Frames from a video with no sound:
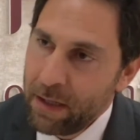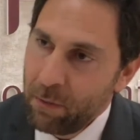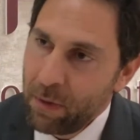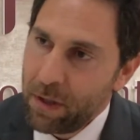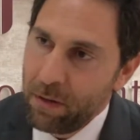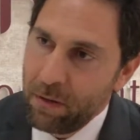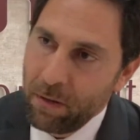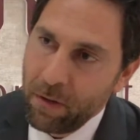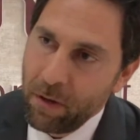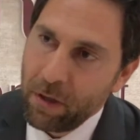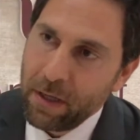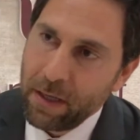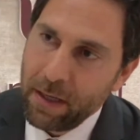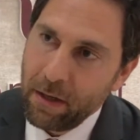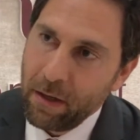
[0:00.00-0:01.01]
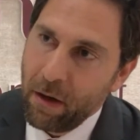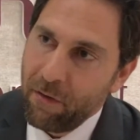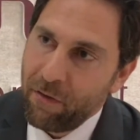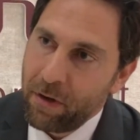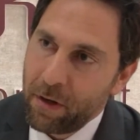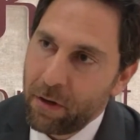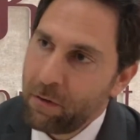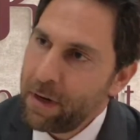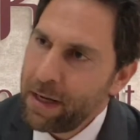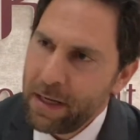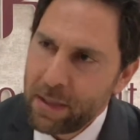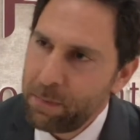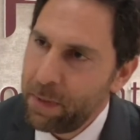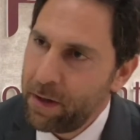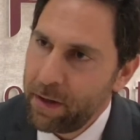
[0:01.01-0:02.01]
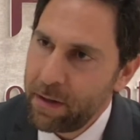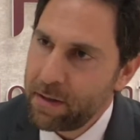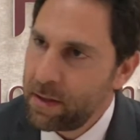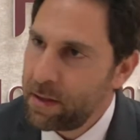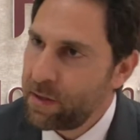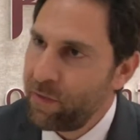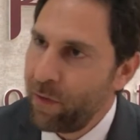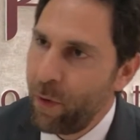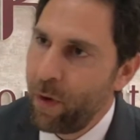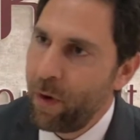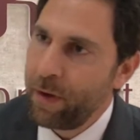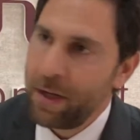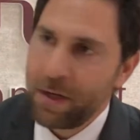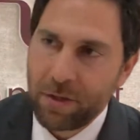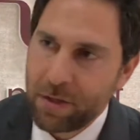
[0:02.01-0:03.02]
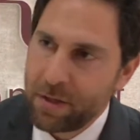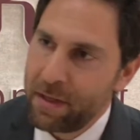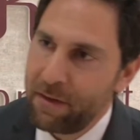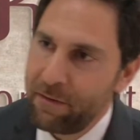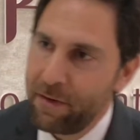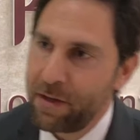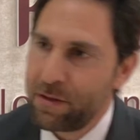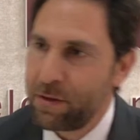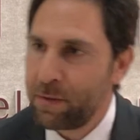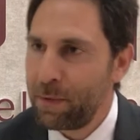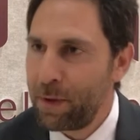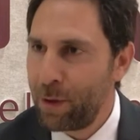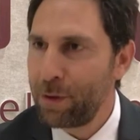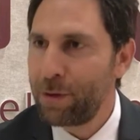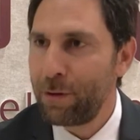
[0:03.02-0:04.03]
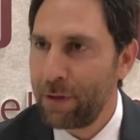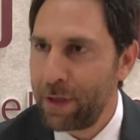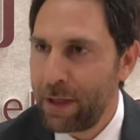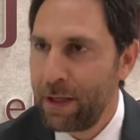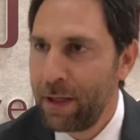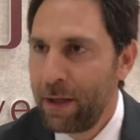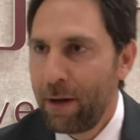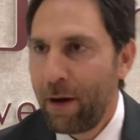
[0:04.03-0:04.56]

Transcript: We're looking at offering great experiences for not just the investors but also the